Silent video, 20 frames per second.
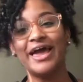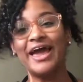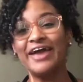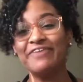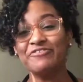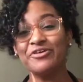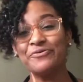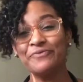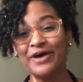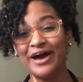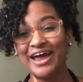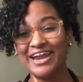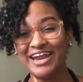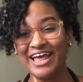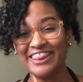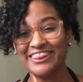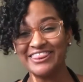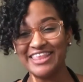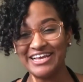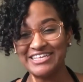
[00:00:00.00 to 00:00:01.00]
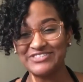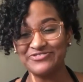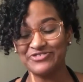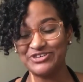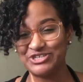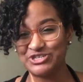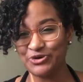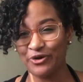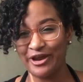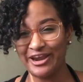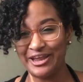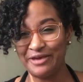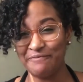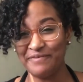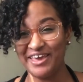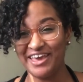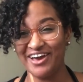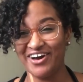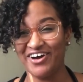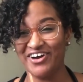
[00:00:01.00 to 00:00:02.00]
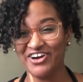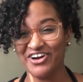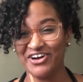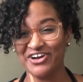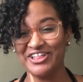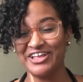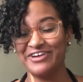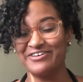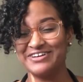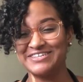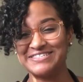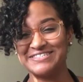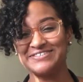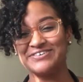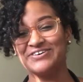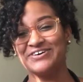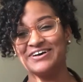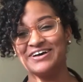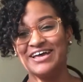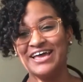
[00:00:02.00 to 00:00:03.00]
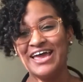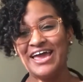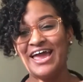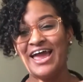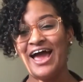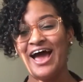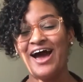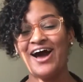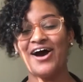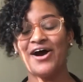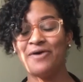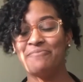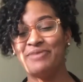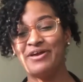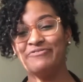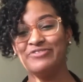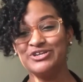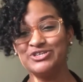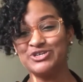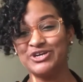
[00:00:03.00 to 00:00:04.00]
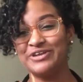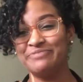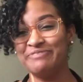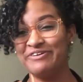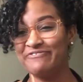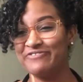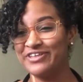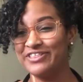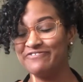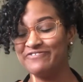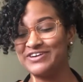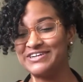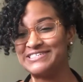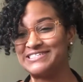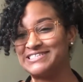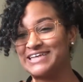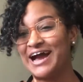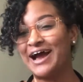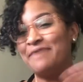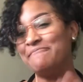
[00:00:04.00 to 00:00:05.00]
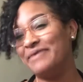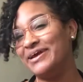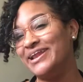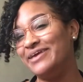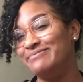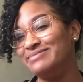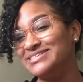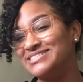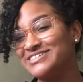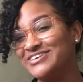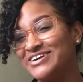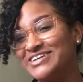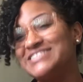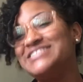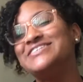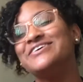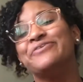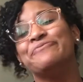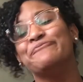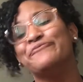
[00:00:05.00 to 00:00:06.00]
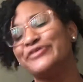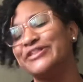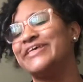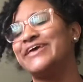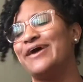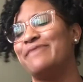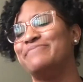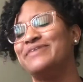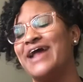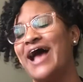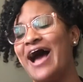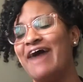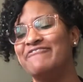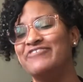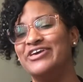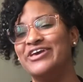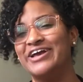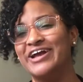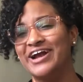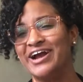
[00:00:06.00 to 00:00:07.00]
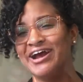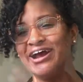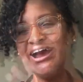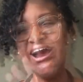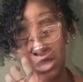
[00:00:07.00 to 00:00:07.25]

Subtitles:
Hey everyone, thanks for joining me on CurlyCrystal. If you're joining me for the first time, my name is Crystal. I'm really happy to have you here.